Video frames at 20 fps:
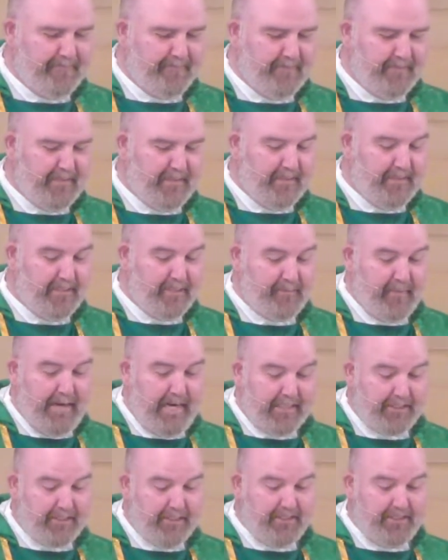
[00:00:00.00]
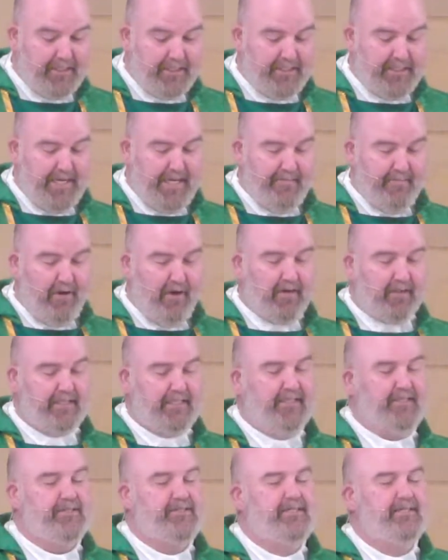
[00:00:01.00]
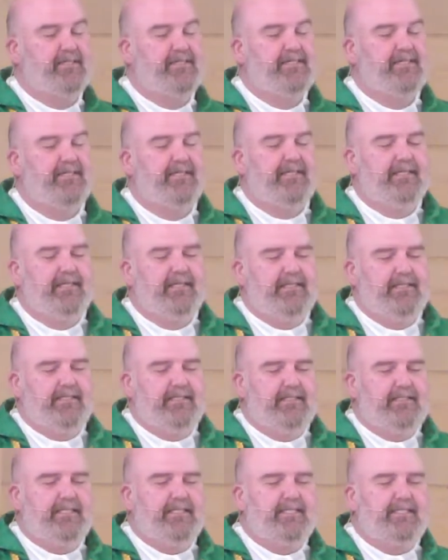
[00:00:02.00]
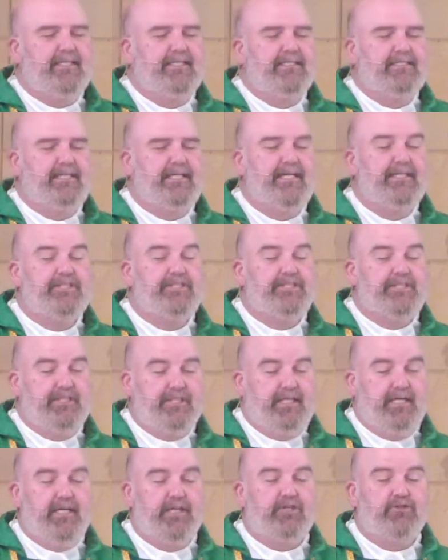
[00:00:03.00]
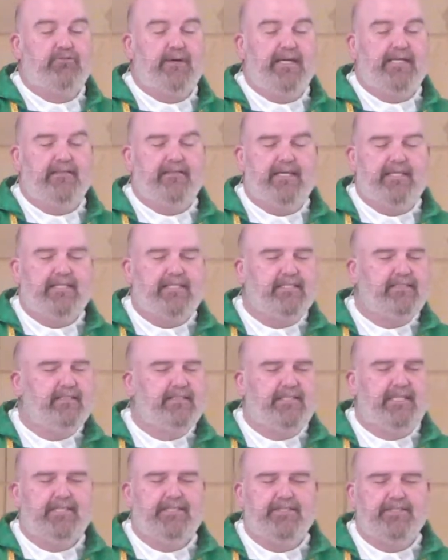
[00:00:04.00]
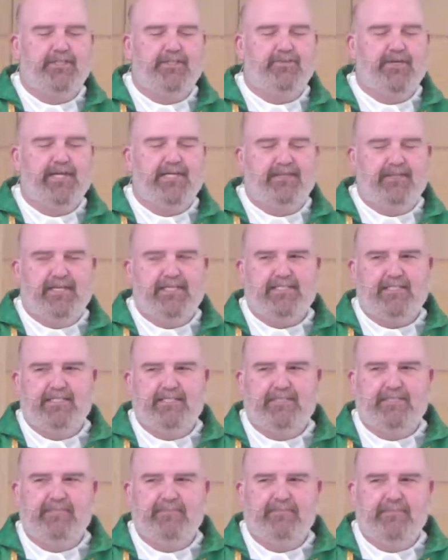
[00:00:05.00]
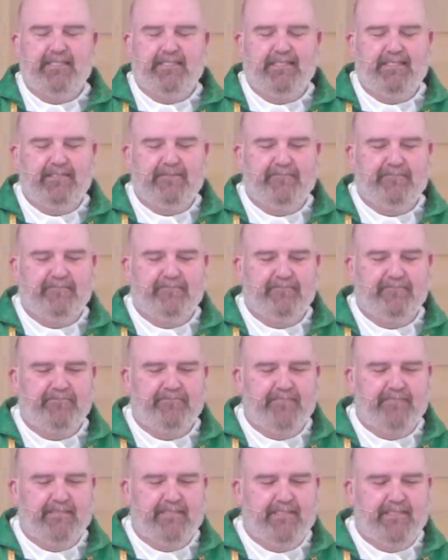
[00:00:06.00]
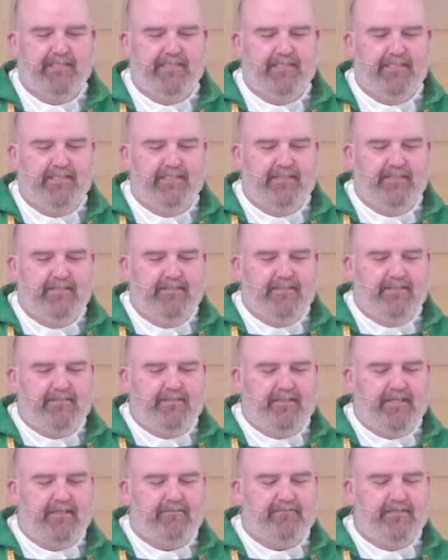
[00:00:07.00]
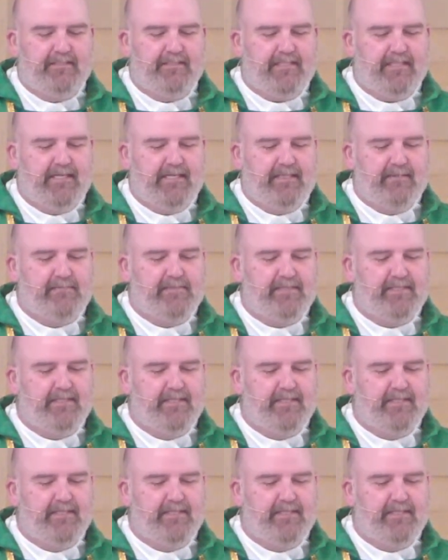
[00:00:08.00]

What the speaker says: This passage that St. Mark tells us, I think, can teach a great lesson. It teaches a great lesson to me. That oftentimes